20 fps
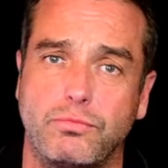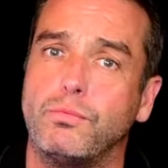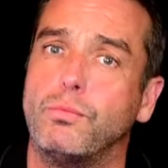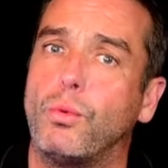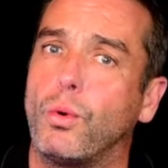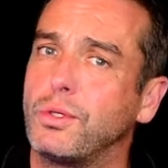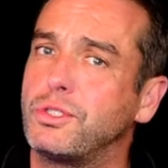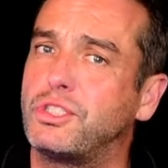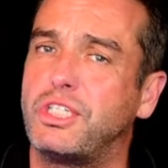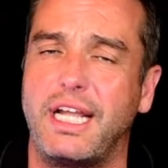
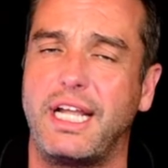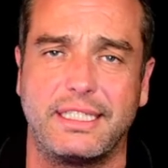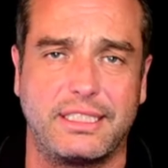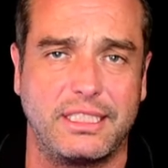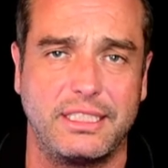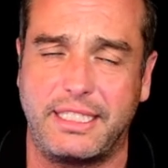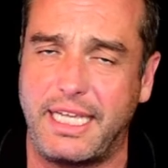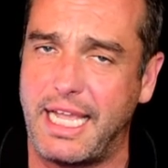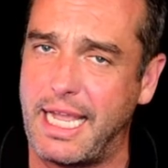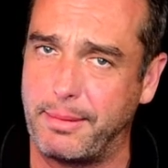More
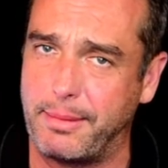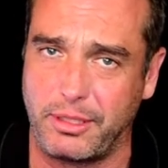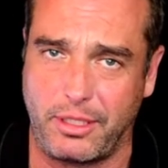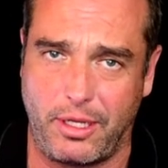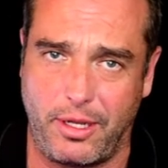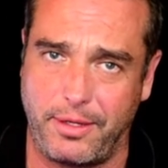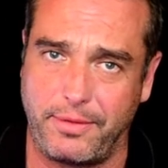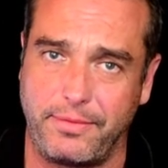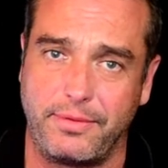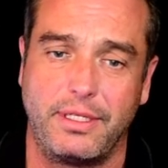chances came
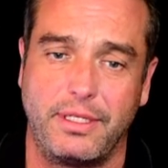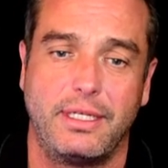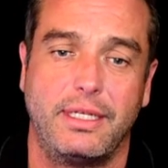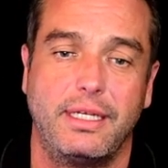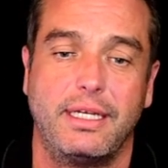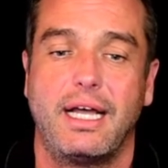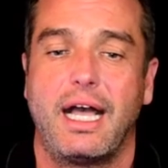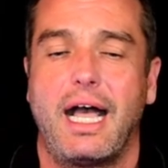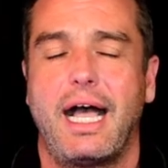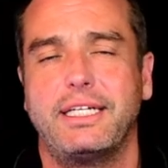along.
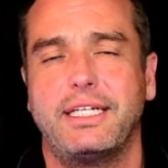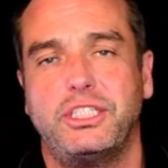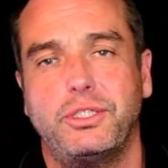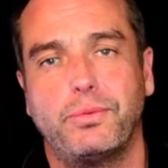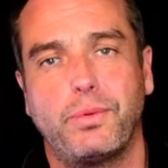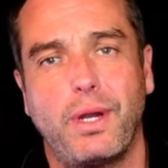Haji